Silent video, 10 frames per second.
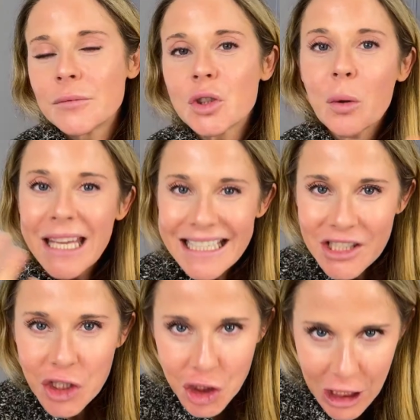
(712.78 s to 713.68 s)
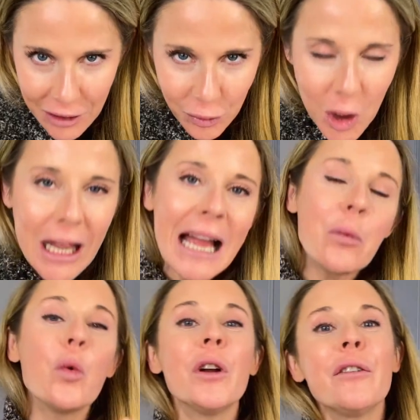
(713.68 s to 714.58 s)
So in general, I
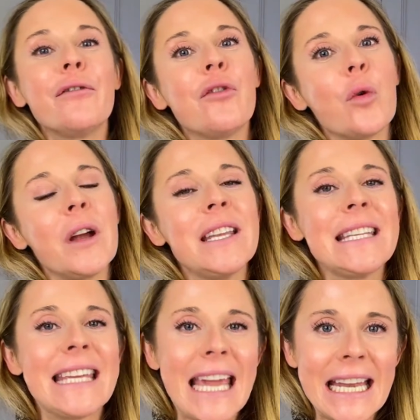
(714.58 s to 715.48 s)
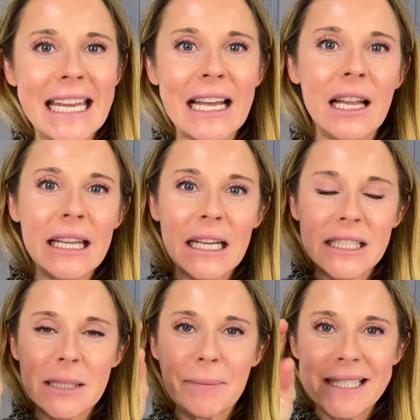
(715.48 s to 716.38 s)
would avoid getting a
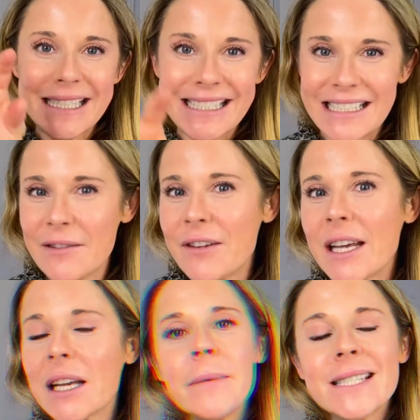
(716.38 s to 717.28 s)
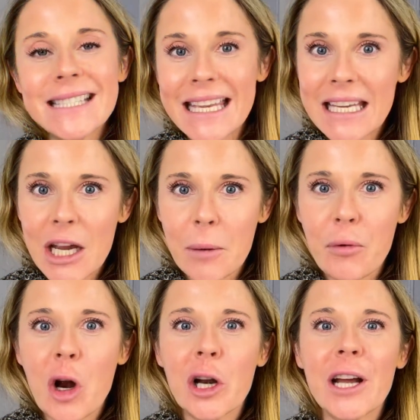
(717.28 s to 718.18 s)
specific skincare
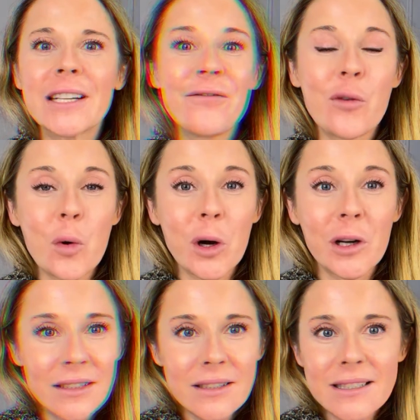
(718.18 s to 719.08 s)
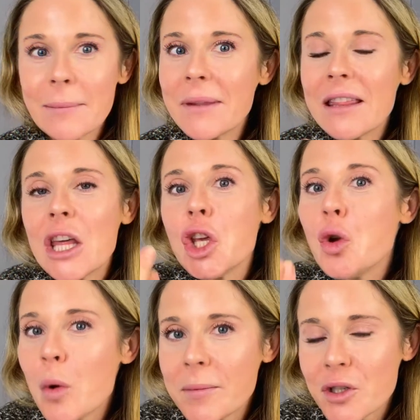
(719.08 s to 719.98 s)
product for something that
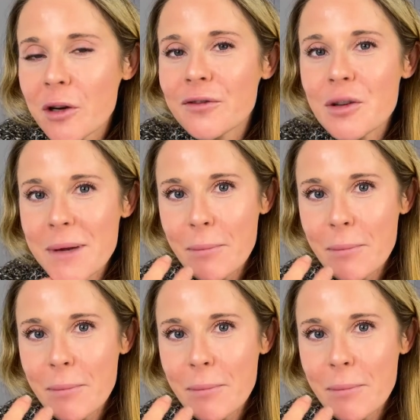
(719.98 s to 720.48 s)
you observe to be a